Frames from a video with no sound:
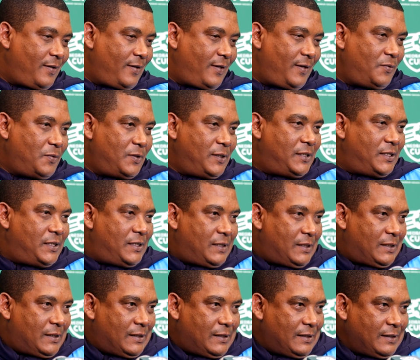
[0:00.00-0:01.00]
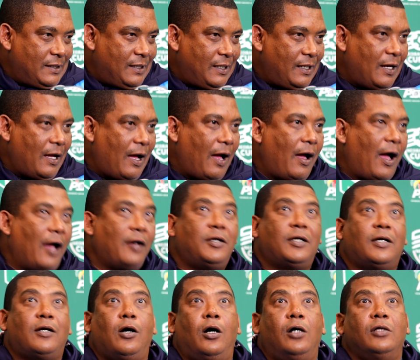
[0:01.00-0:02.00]
There was I
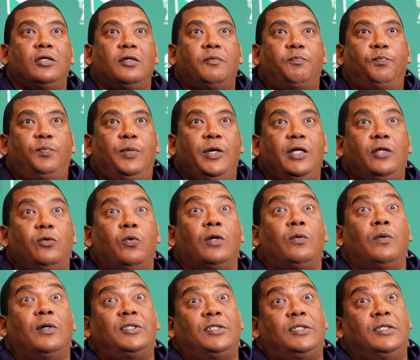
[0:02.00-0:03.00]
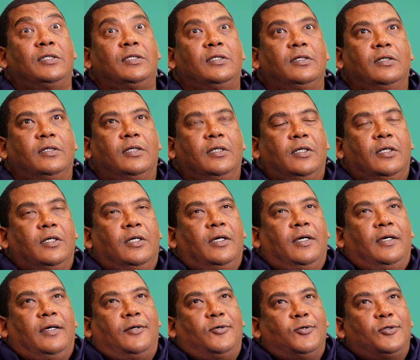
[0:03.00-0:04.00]
can't repeat what was said
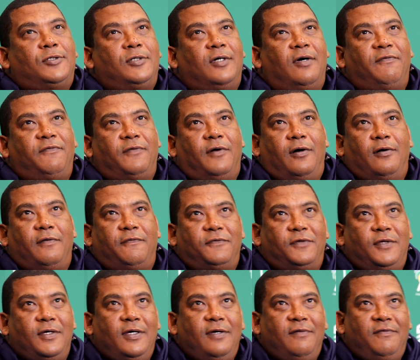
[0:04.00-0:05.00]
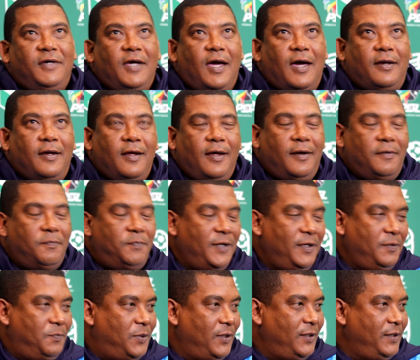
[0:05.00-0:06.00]
because of TV and
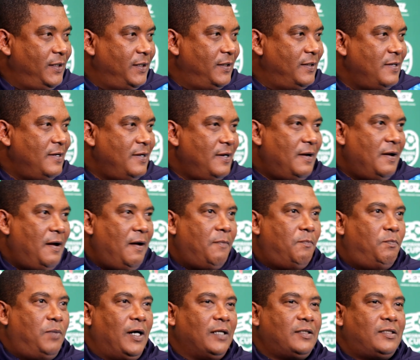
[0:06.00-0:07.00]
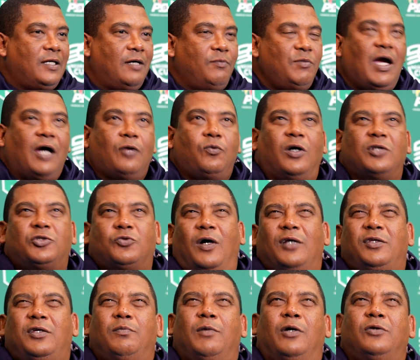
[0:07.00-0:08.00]
people here, but it was
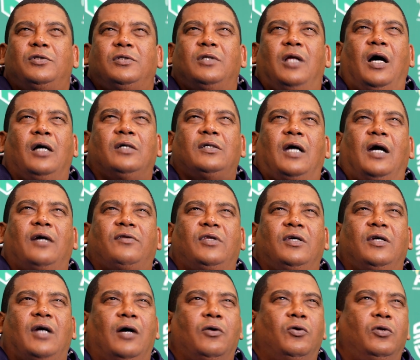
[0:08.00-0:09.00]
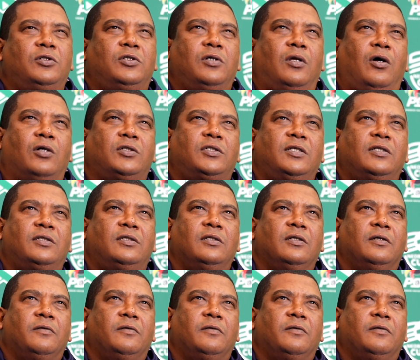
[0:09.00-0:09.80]
quite emotional. I think I also lost it.